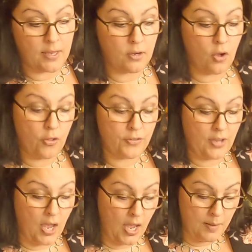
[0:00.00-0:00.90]
all the
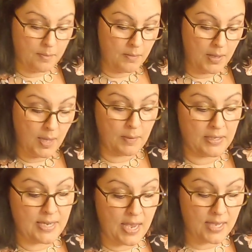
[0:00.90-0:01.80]
time at my
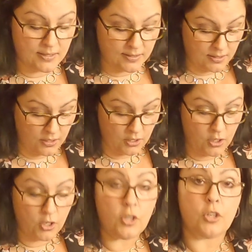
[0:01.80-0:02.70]
desk,
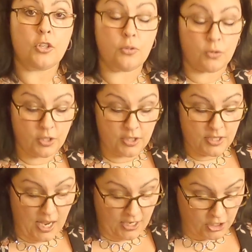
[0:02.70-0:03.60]
you could
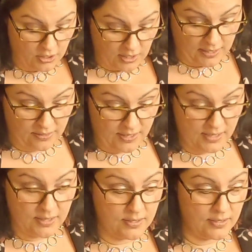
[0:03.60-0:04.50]
attach it like
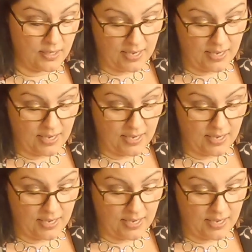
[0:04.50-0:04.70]
this and